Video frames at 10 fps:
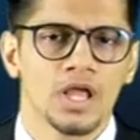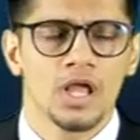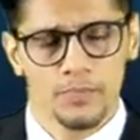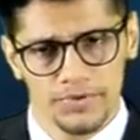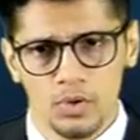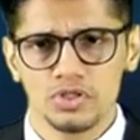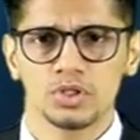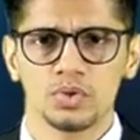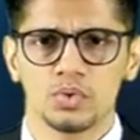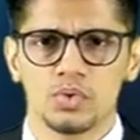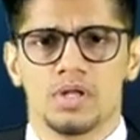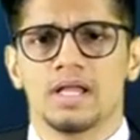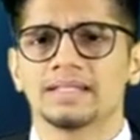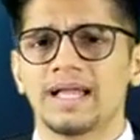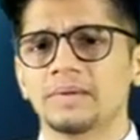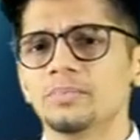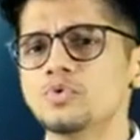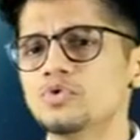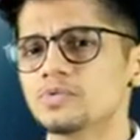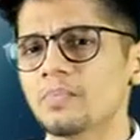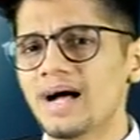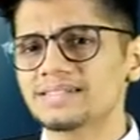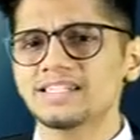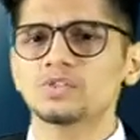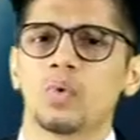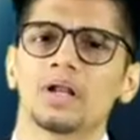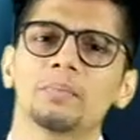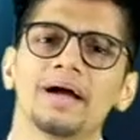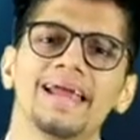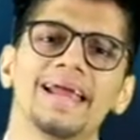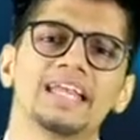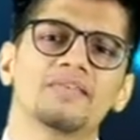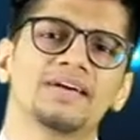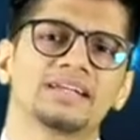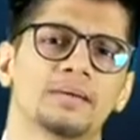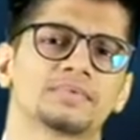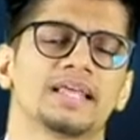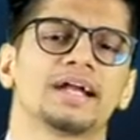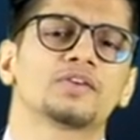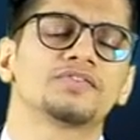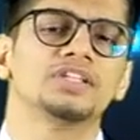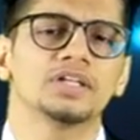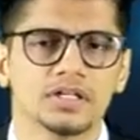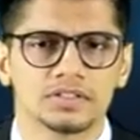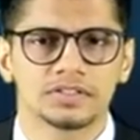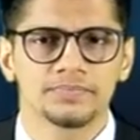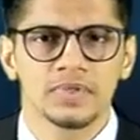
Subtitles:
We also know that Moon's mass is 1 by 81 times that of the Earth.